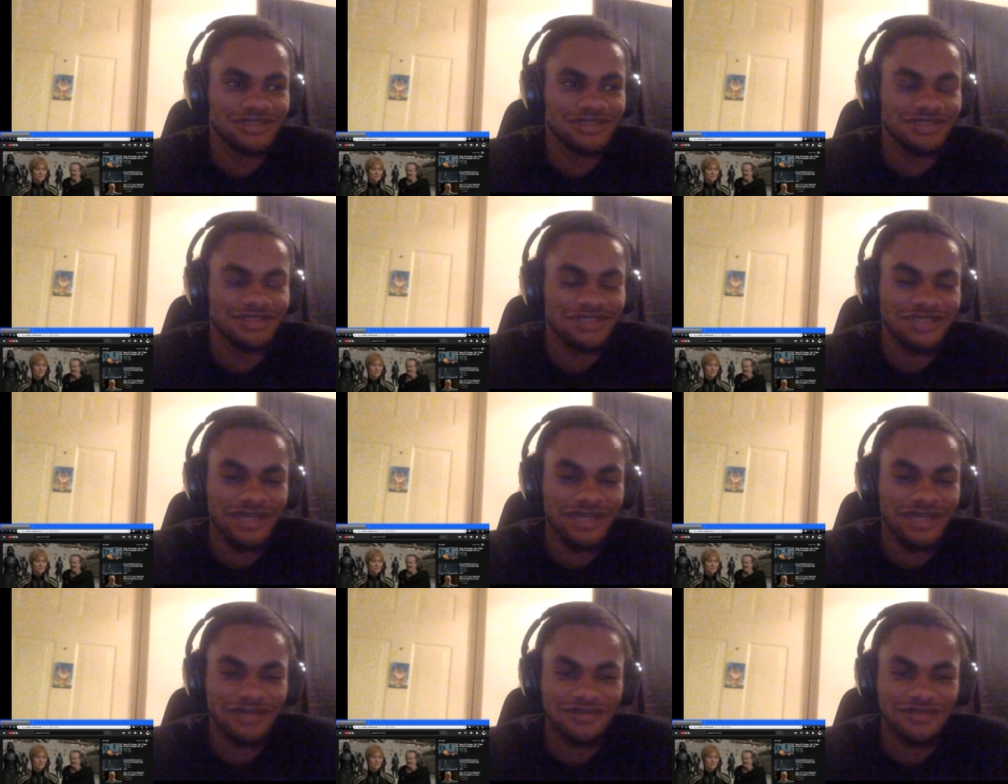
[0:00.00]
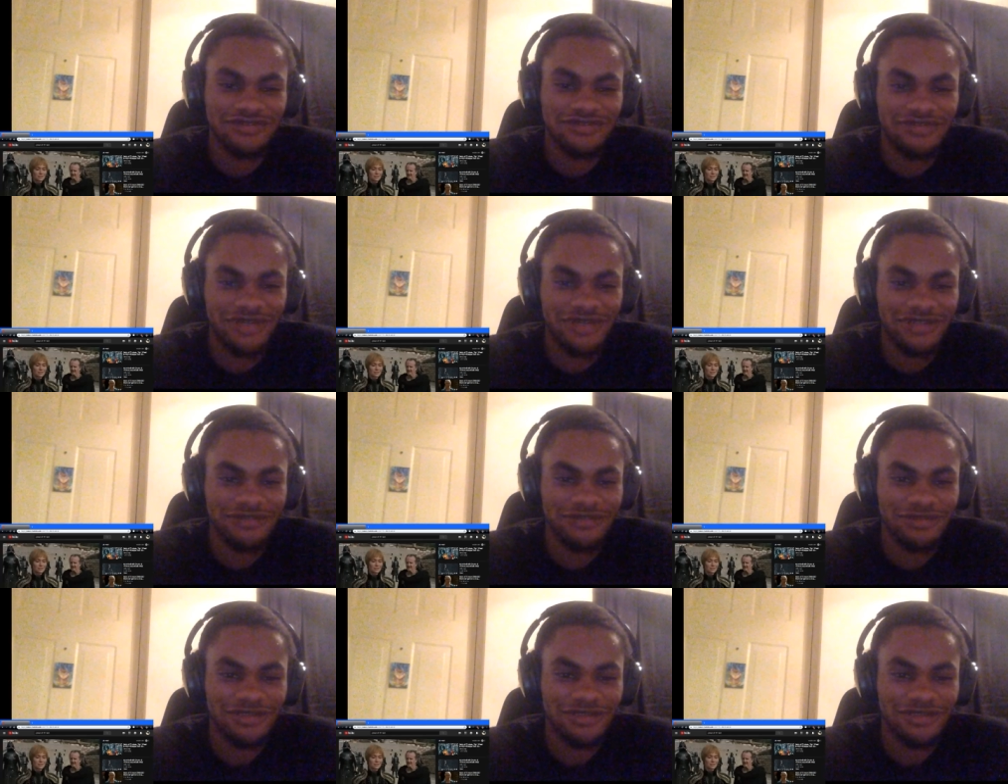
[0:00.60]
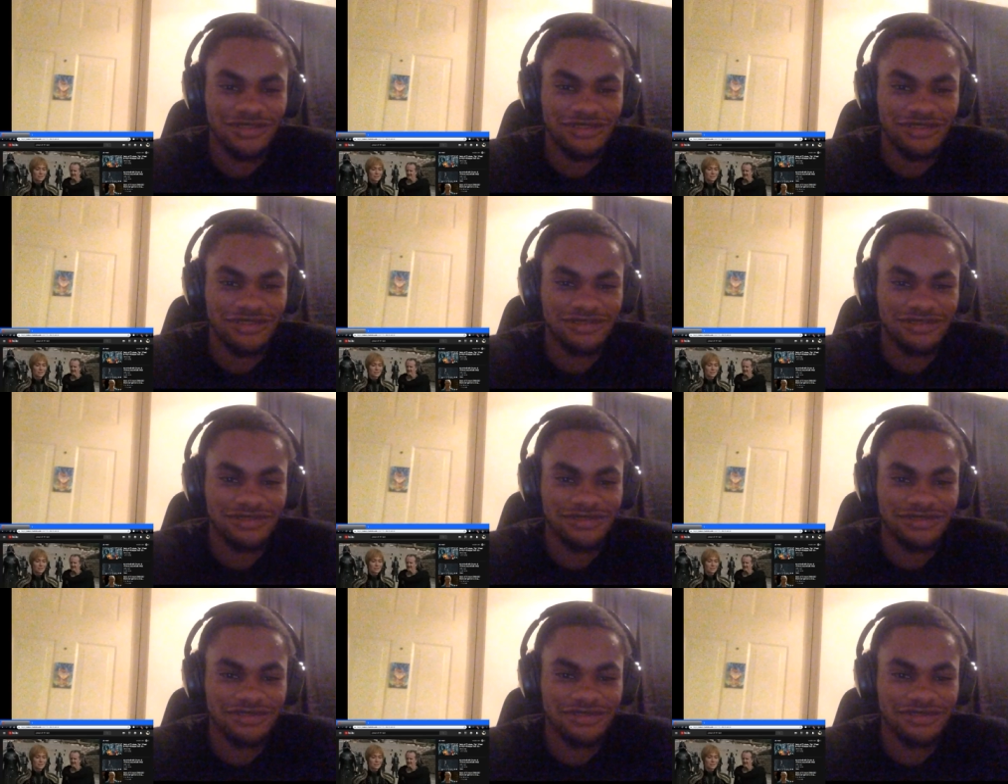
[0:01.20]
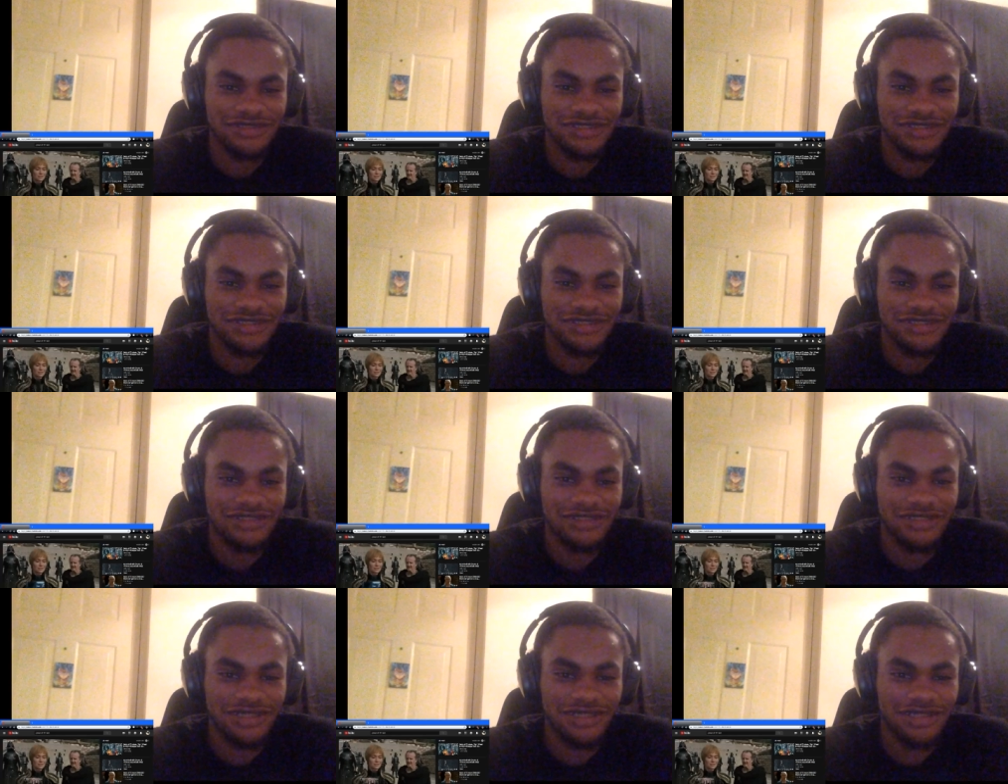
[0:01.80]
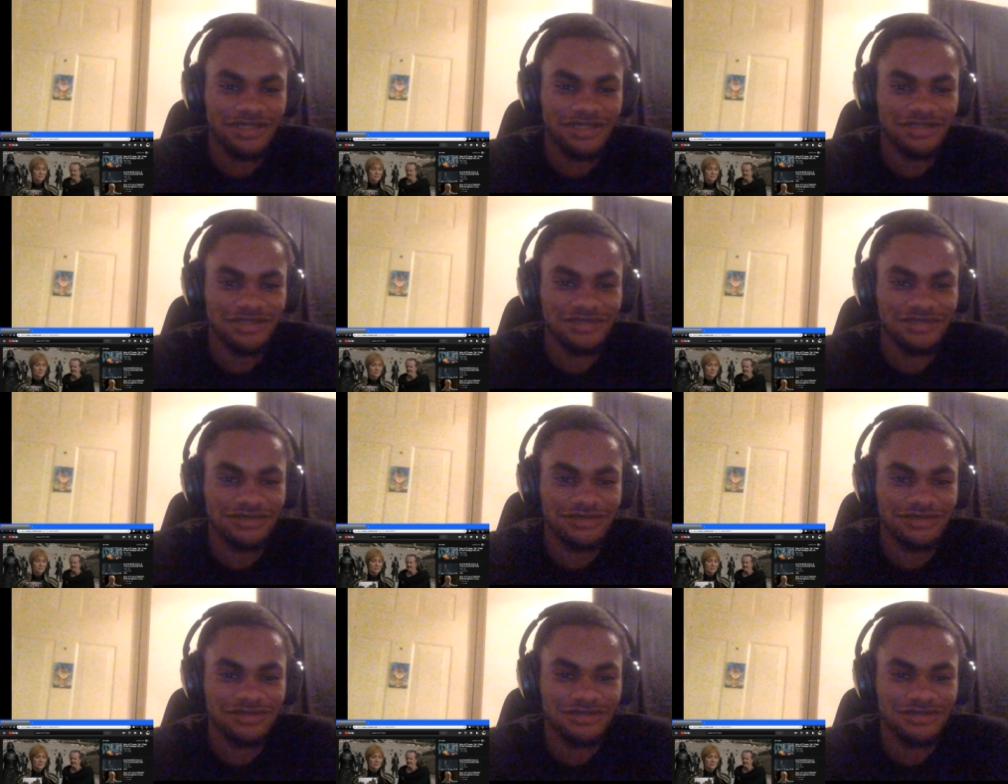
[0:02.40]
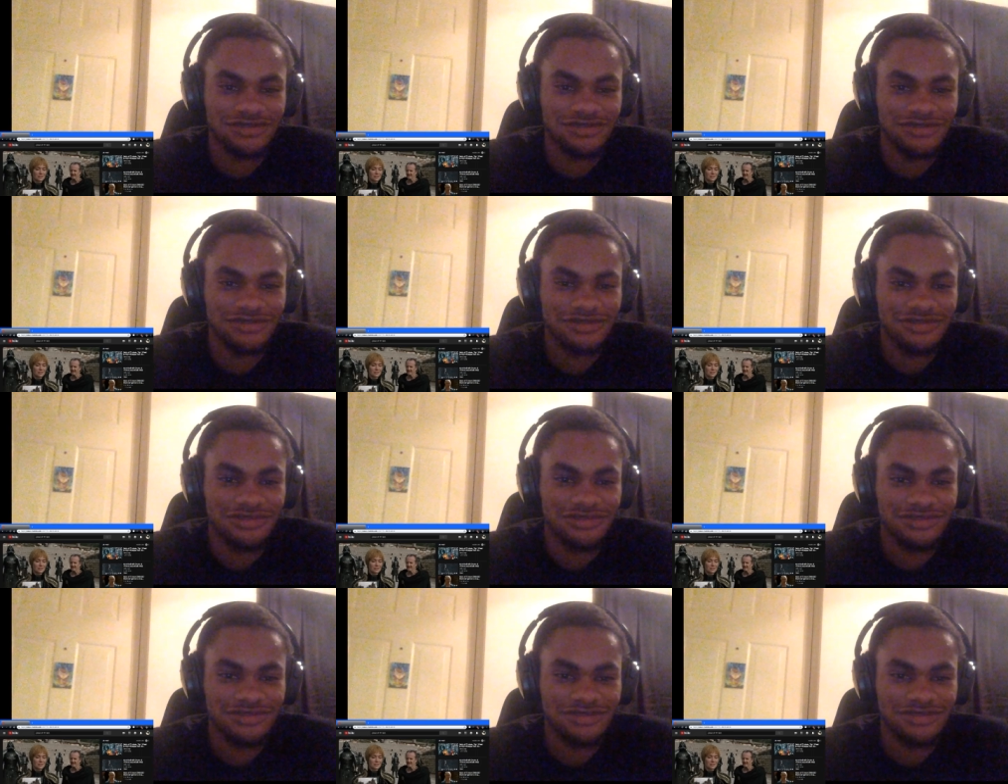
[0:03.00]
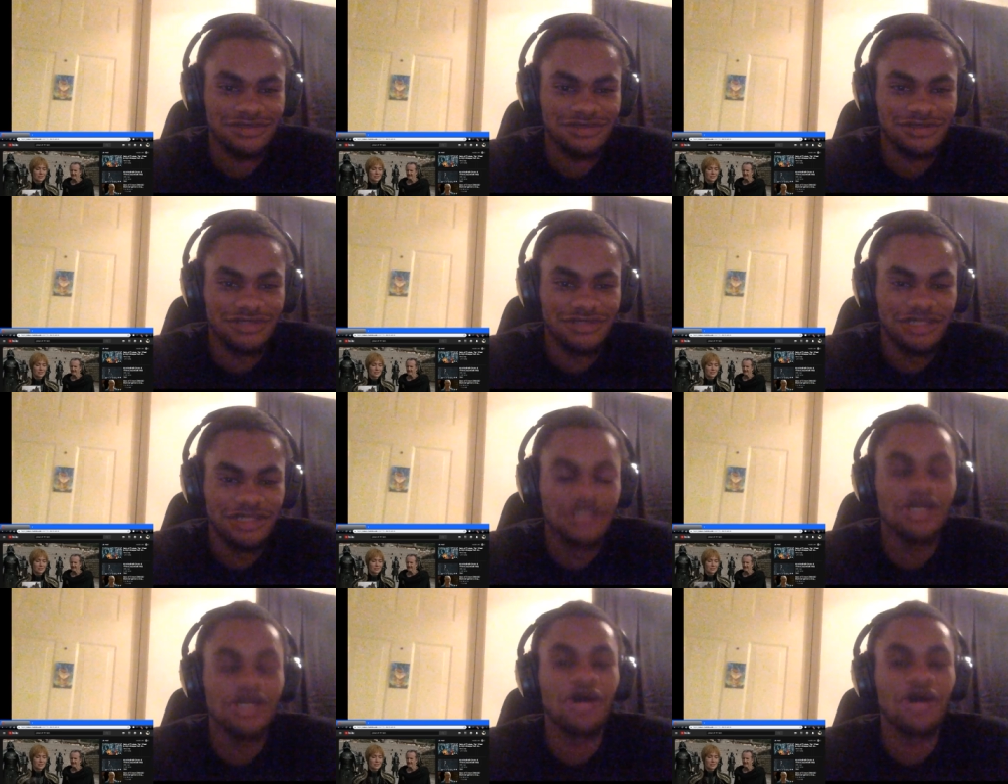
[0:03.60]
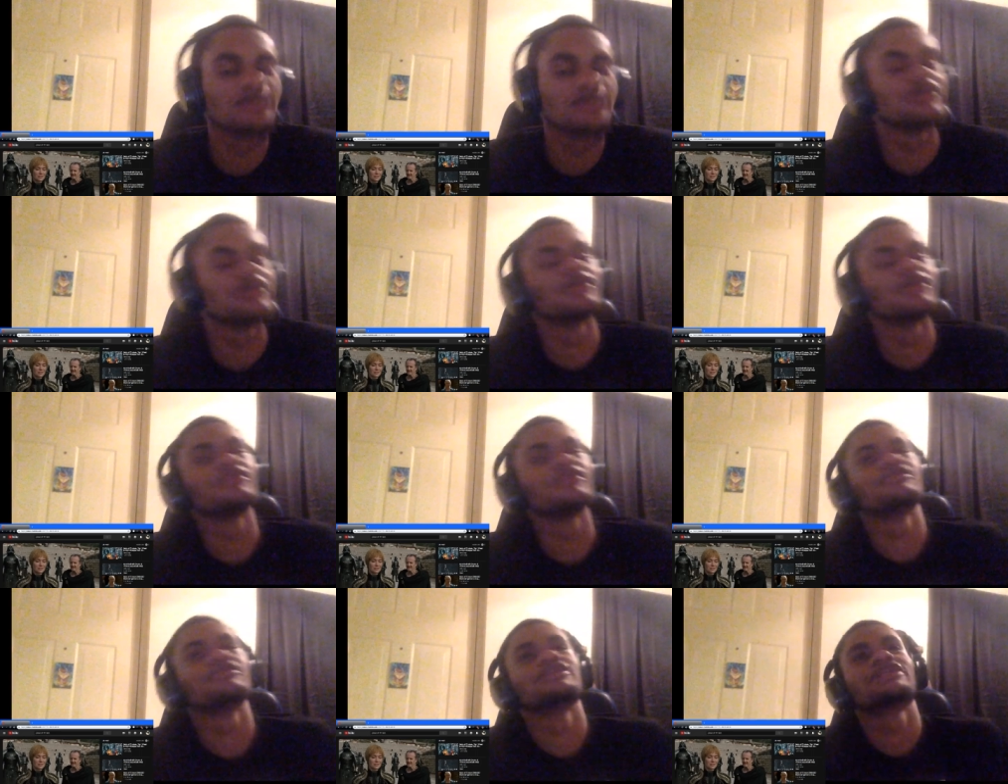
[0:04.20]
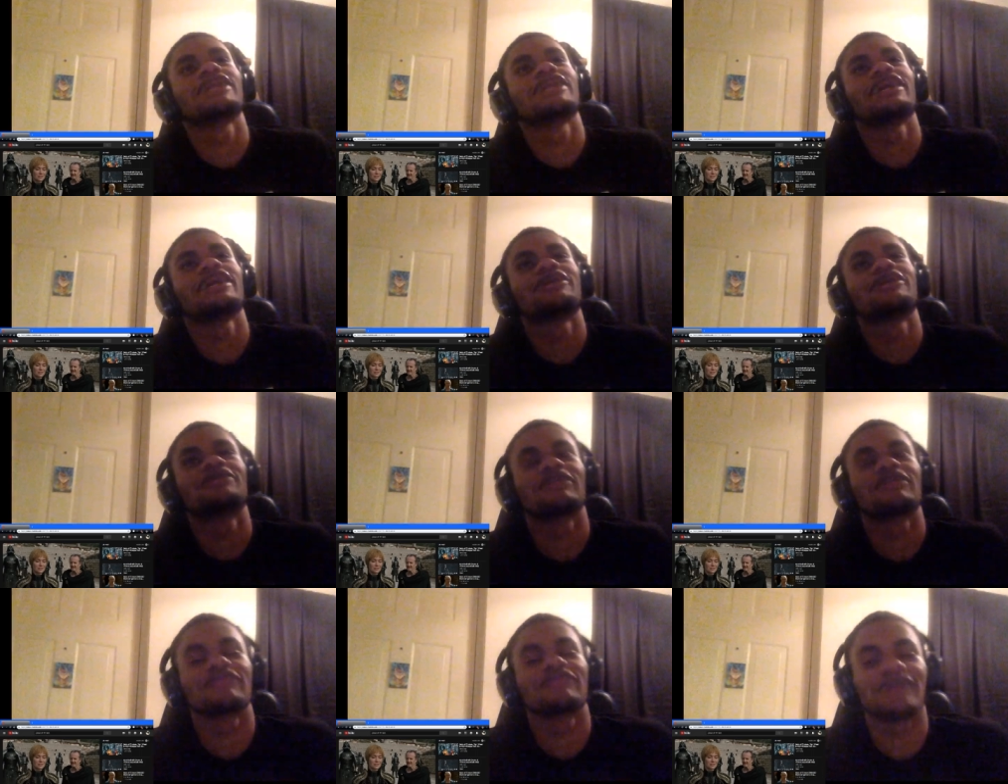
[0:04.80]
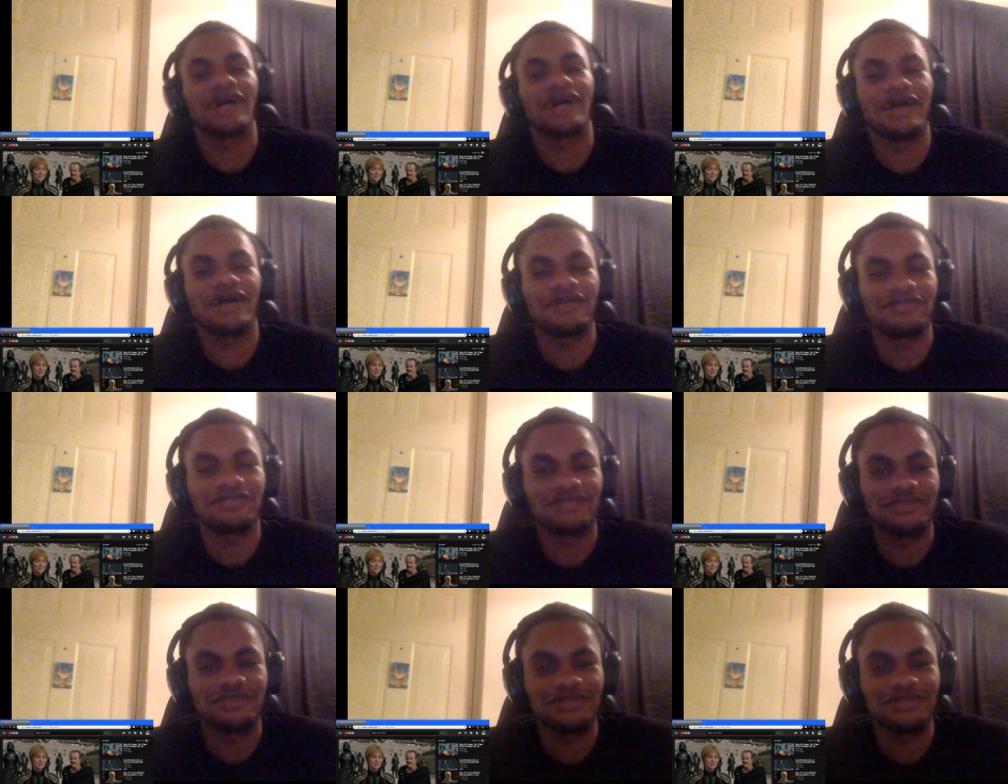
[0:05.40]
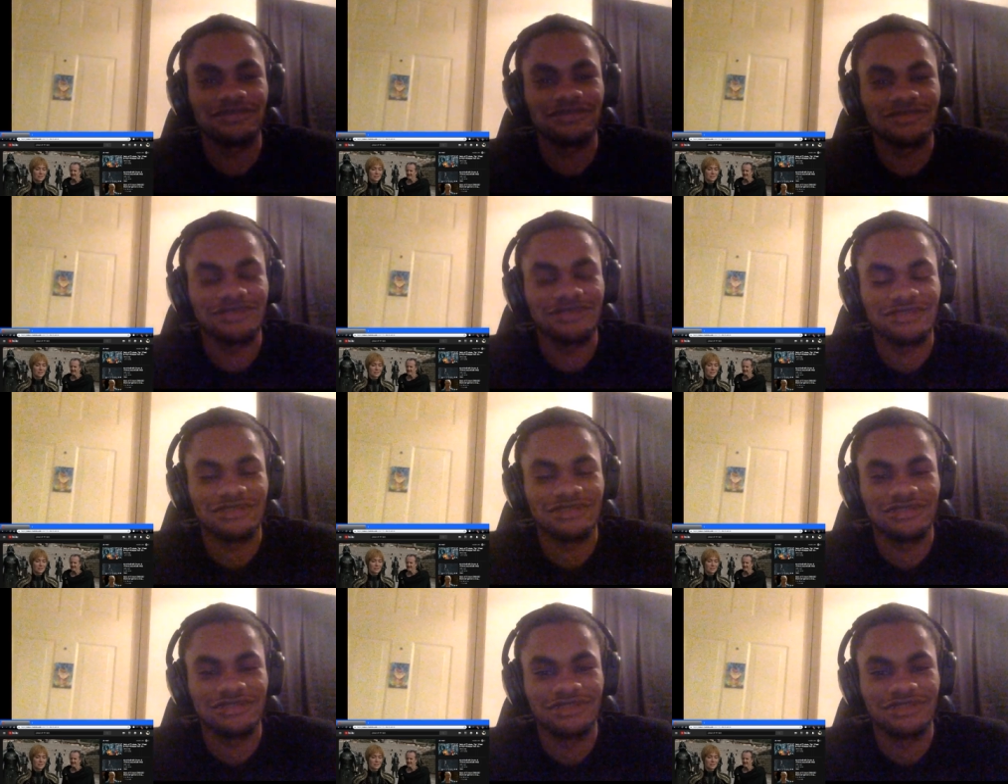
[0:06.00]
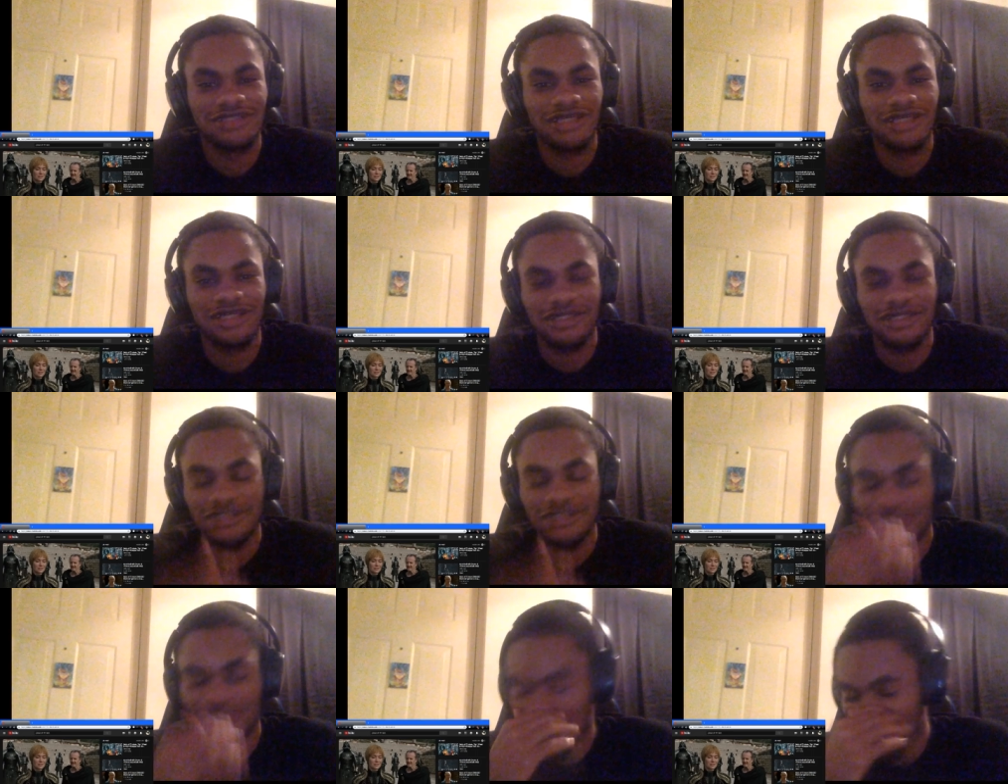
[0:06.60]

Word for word: the guy with the fire blade, he died and no, no, no. The guy who revived him, died.